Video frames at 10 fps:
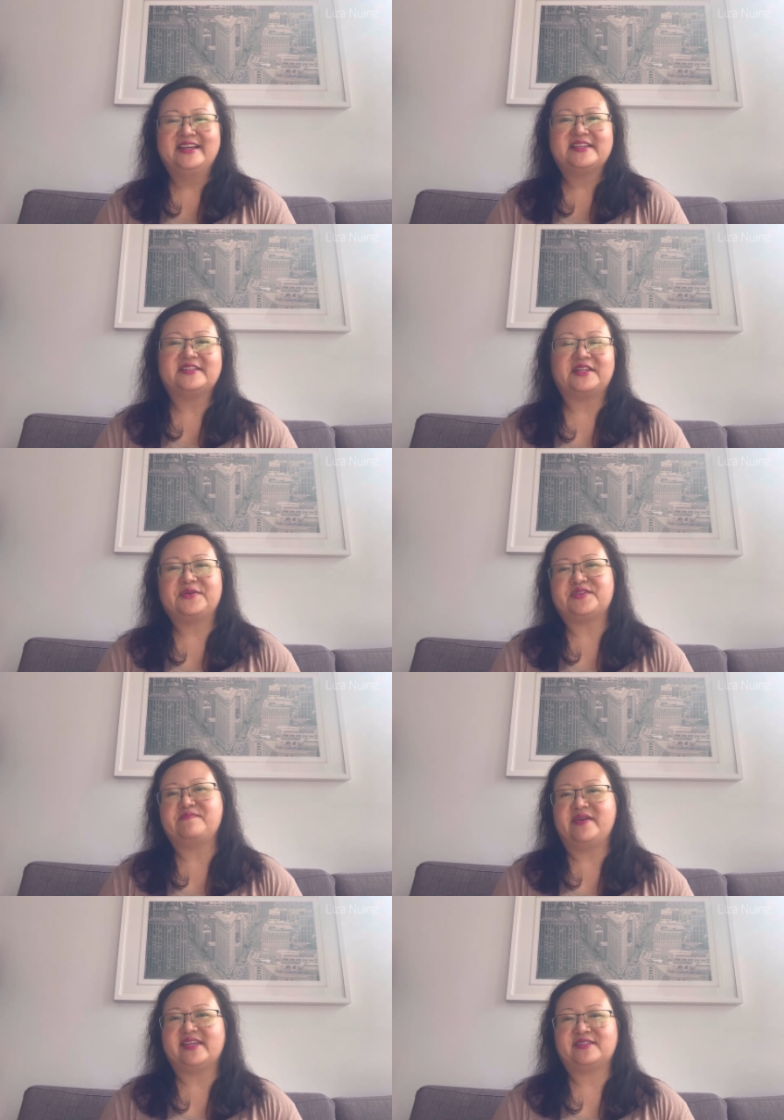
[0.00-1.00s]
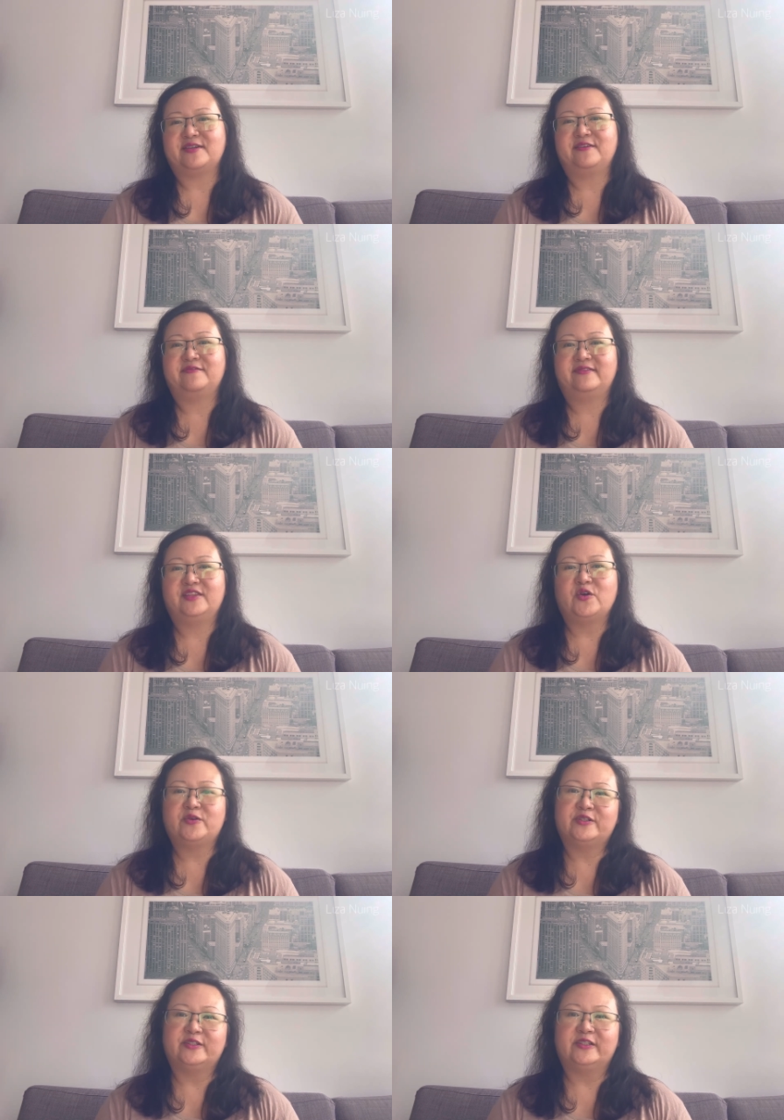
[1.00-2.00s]
So there was a mix of
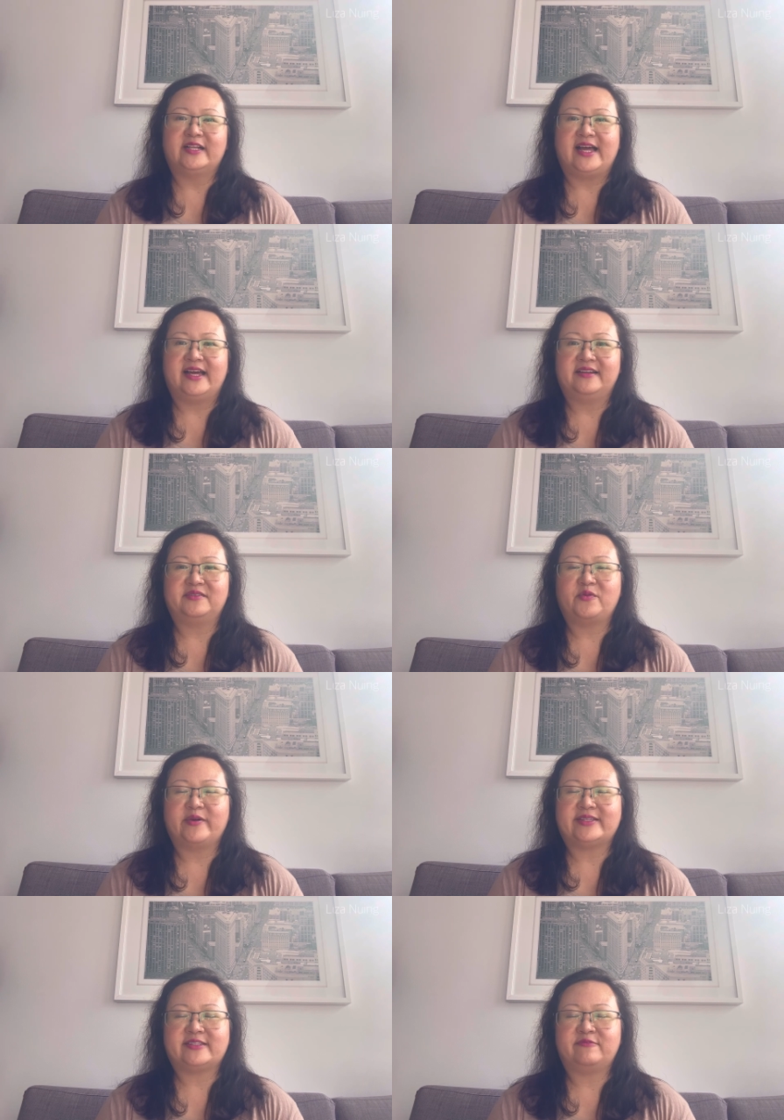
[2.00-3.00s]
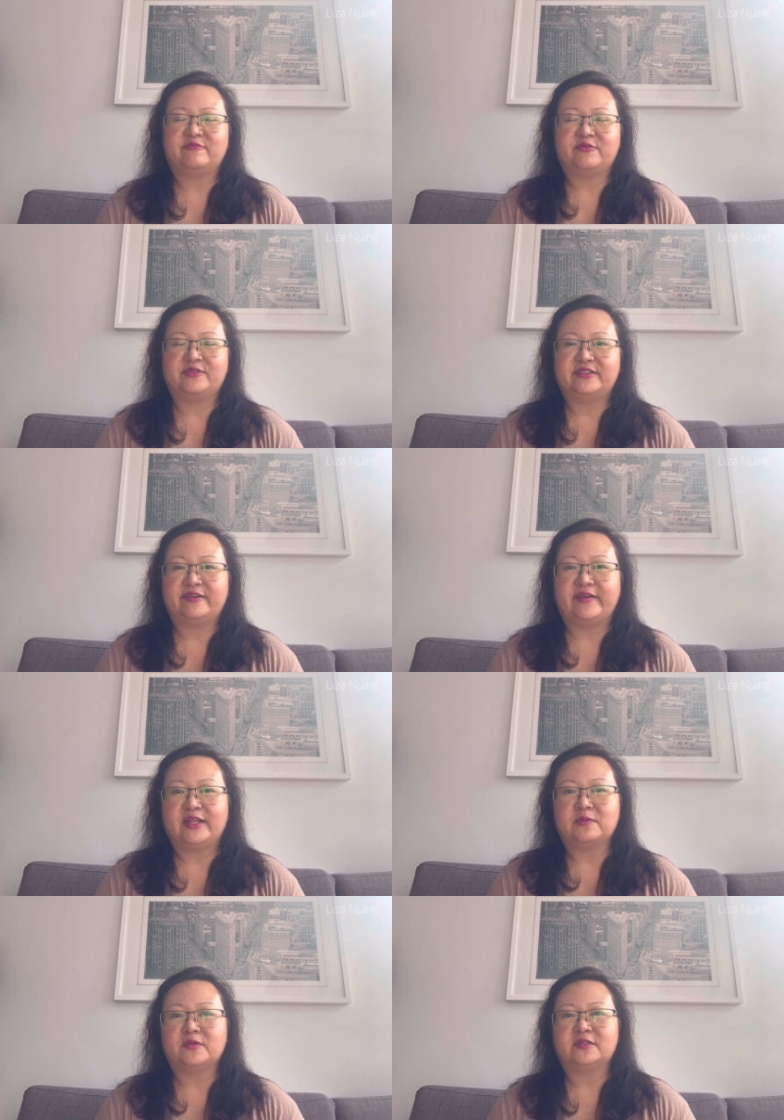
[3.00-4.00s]
local and Western food
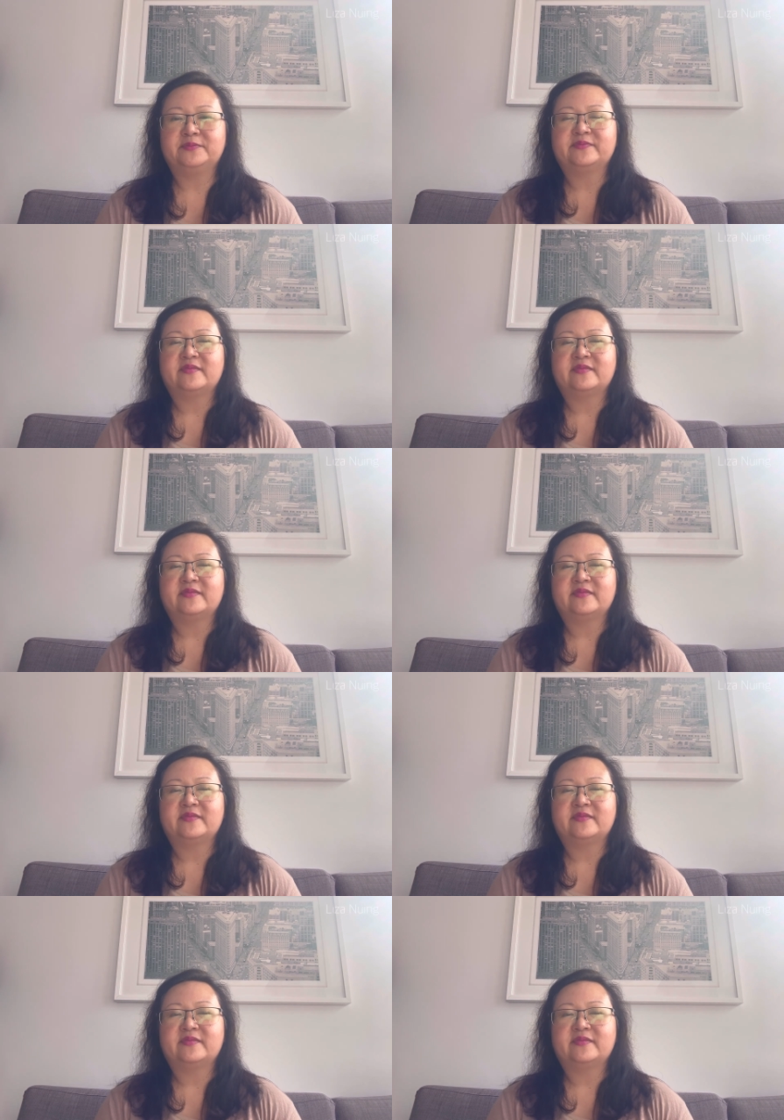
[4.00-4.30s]
available.